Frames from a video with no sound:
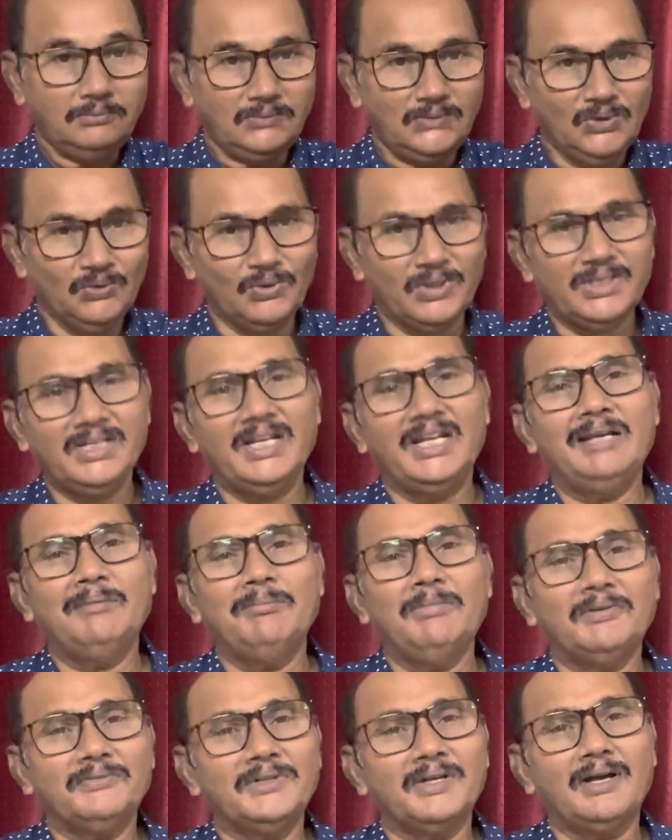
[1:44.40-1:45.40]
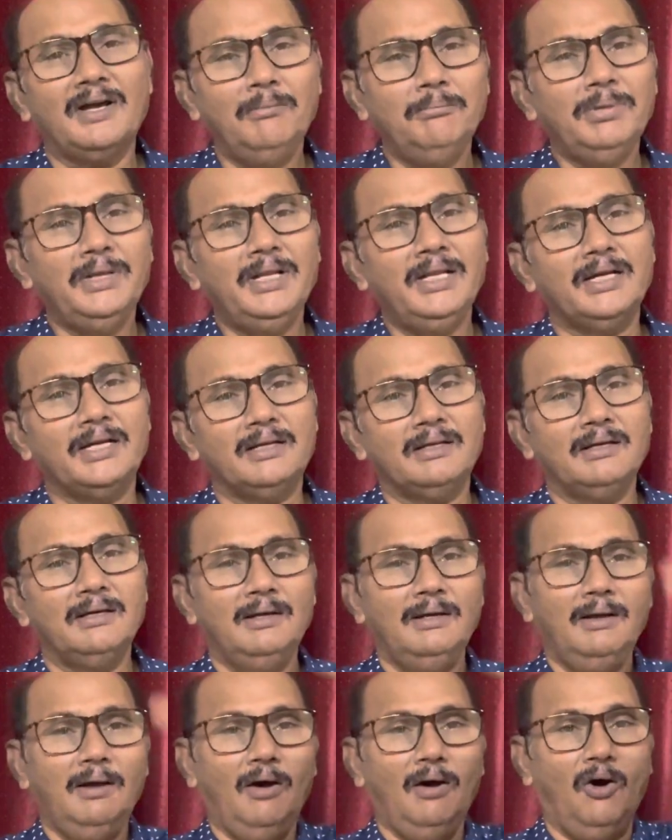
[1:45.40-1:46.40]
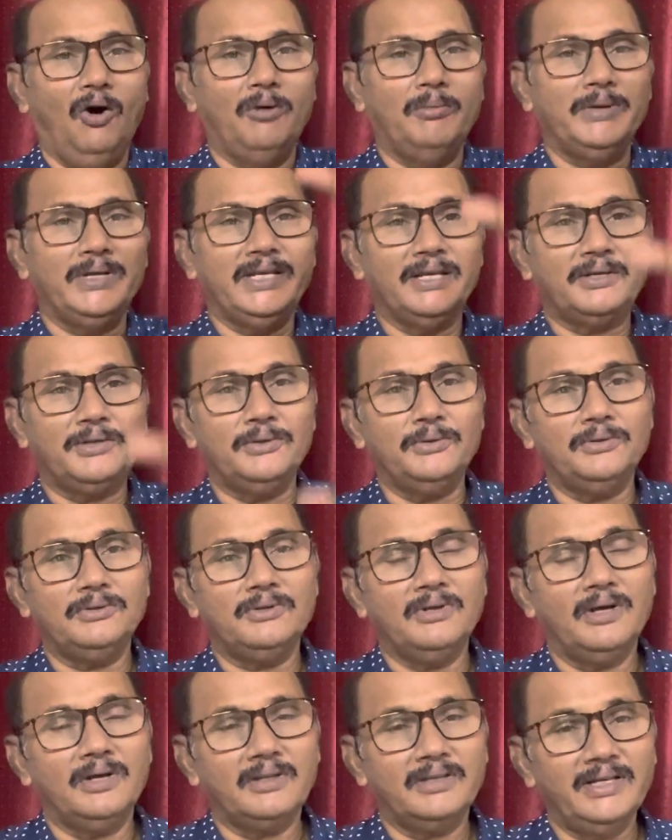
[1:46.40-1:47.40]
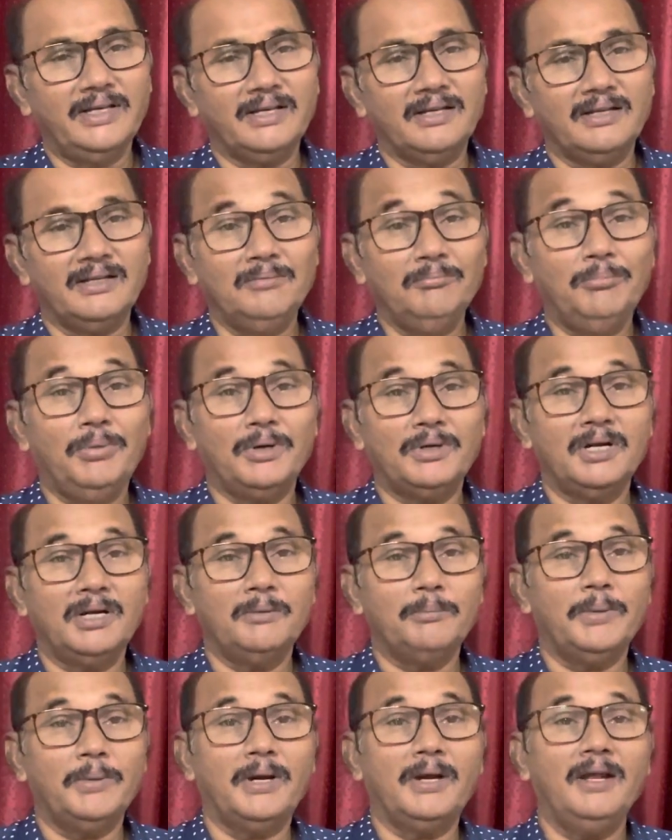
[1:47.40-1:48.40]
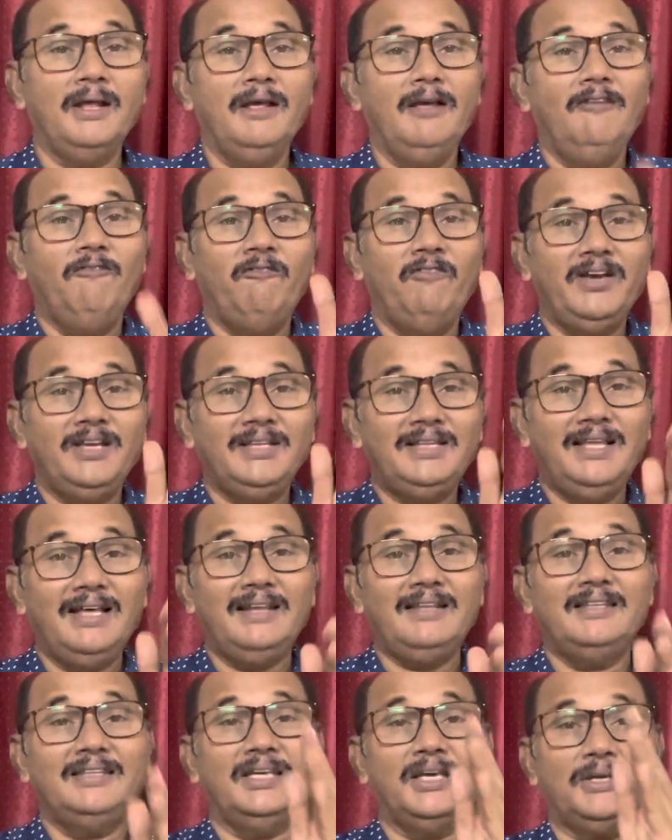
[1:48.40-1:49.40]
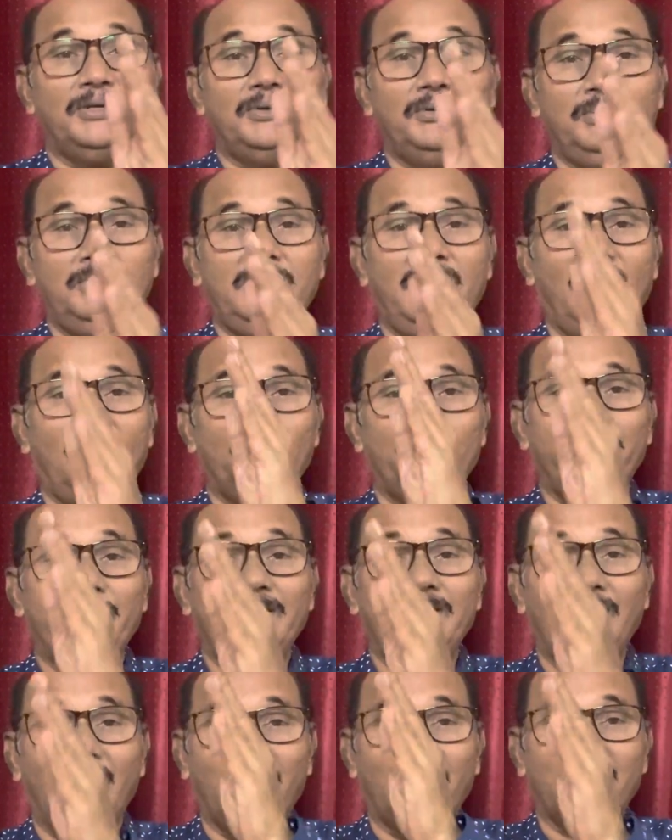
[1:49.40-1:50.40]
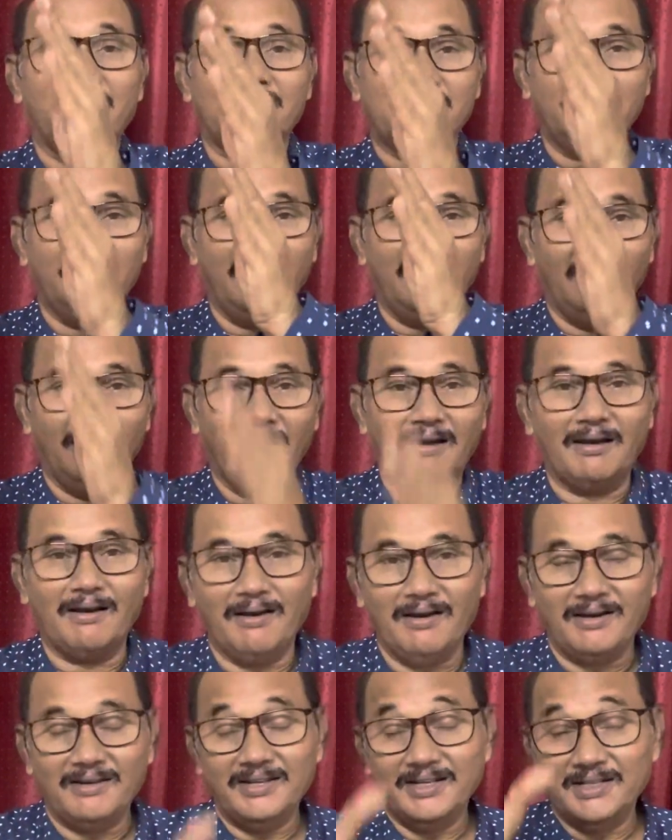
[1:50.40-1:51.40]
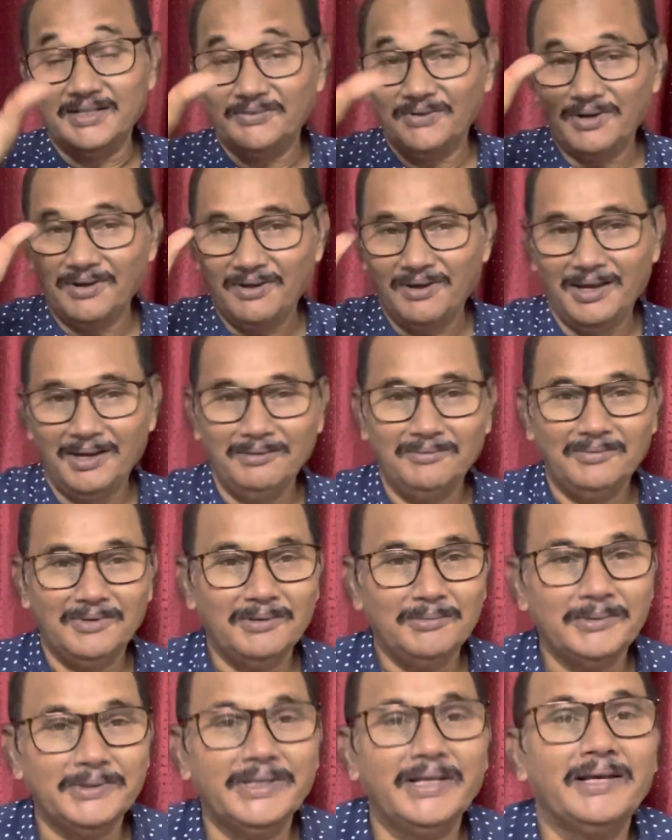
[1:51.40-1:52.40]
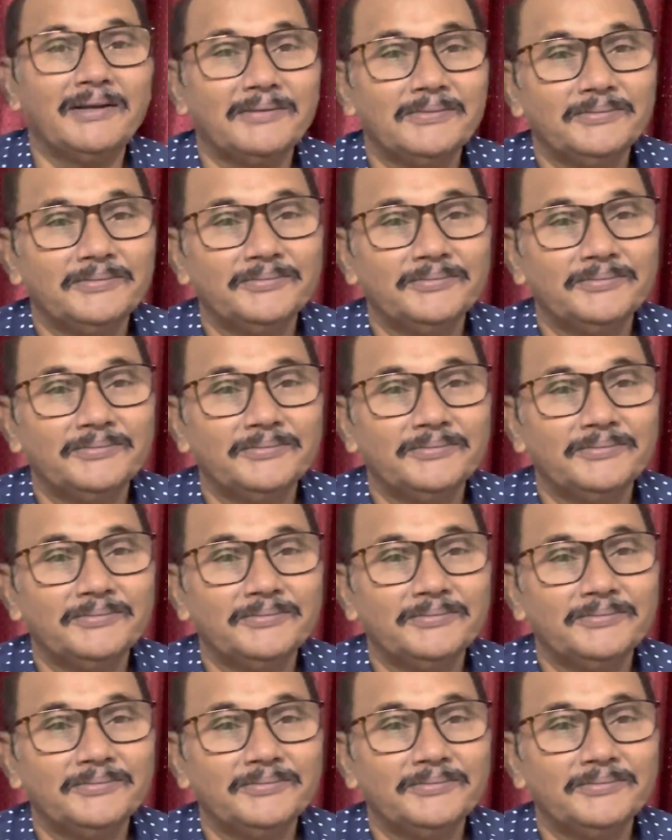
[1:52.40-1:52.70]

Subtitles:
what is the name of the complaint, how many accused are there, important part. Whether the accused have been arrested or not, that one column will be there.